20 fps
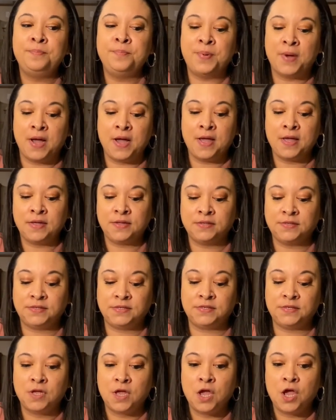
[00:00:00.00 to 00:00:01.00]

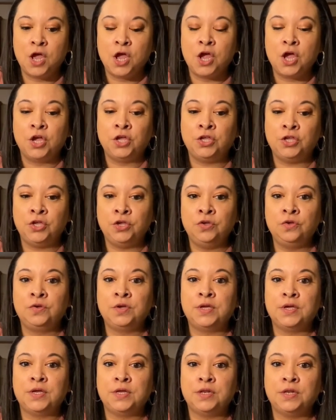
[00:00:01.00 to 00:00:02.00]
but you
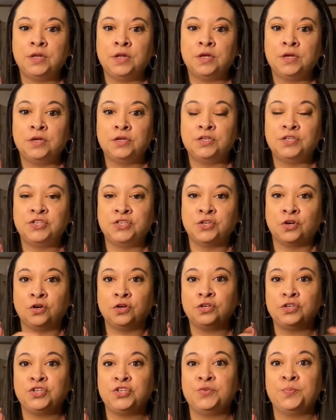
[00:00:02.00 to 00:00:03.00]
can
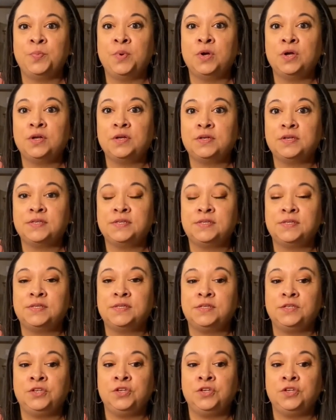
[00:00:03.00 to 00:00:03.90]
search books.